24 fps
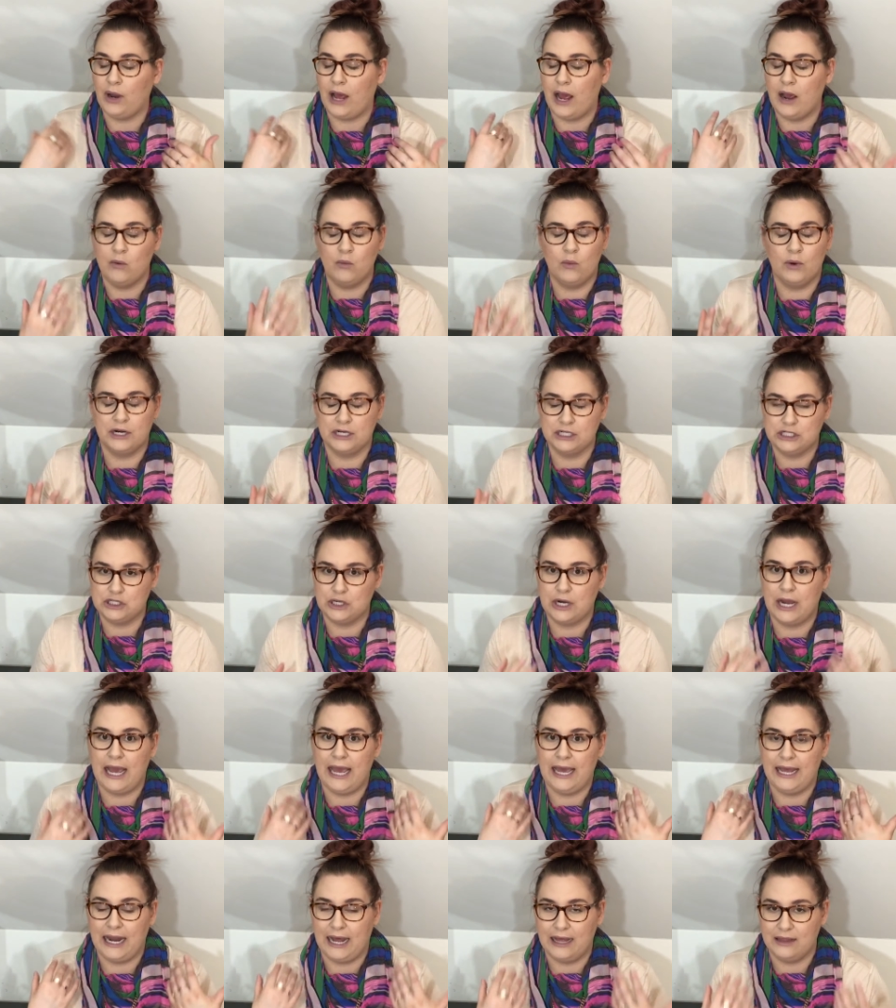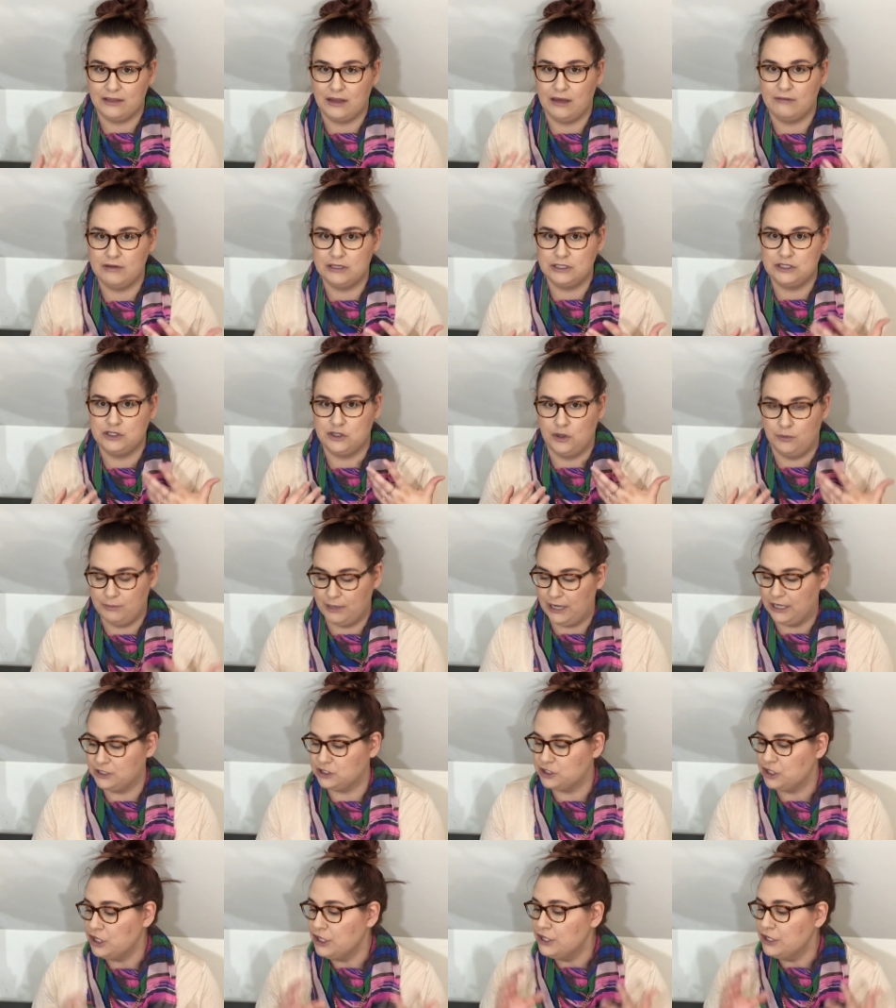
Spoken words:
I want to try it. I love it so much.